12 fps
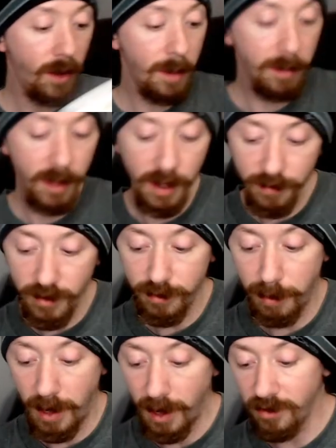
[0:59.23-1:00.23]
I believe this
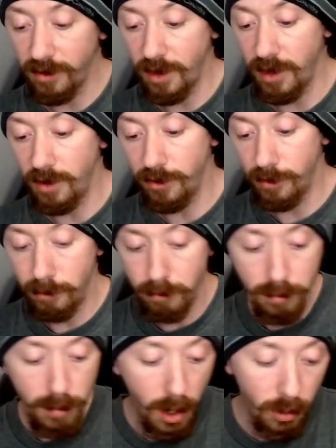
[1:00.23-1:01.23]
box is
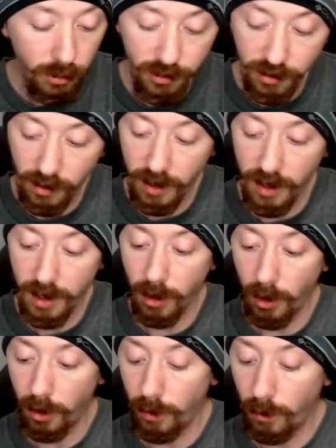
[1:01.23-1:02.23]
mostly
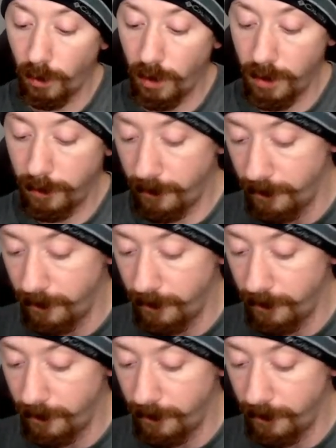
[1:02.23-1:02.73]
all one